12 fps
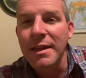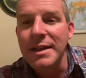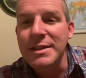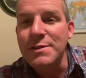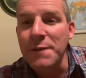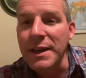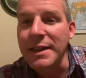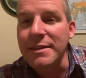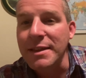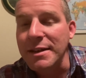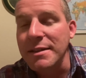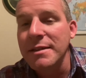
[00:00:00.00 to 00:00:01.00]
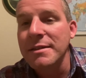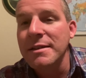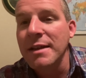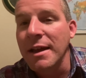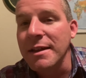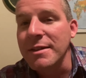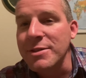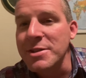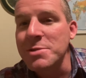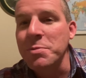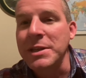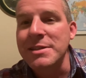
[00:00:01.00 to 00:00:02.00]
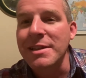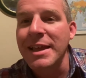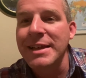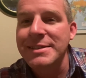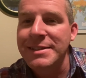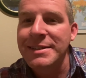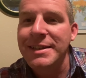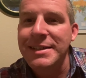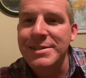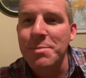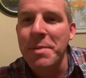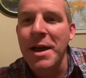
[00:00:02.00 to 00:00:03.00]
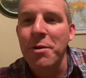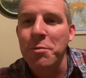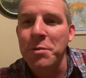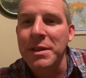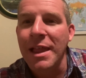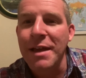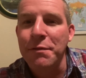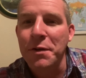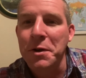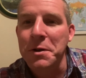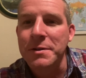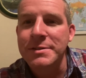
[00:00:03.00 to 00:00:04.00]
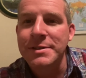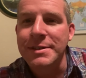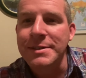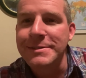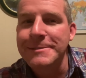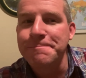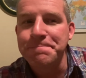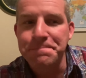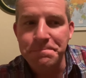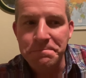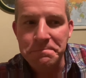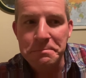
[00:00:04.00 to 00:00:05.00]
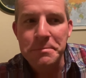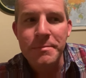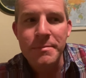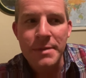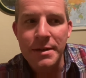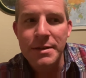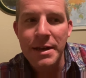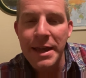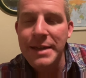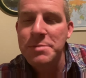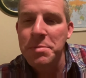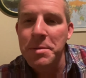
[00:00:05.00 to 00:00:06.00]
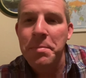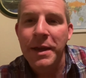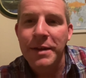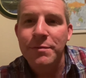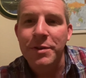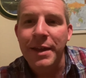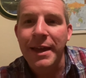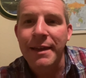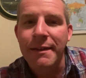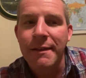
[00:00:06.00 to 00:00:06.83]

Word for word: It's fitting that this week's lesson is about when life hurts because today has been a painful day.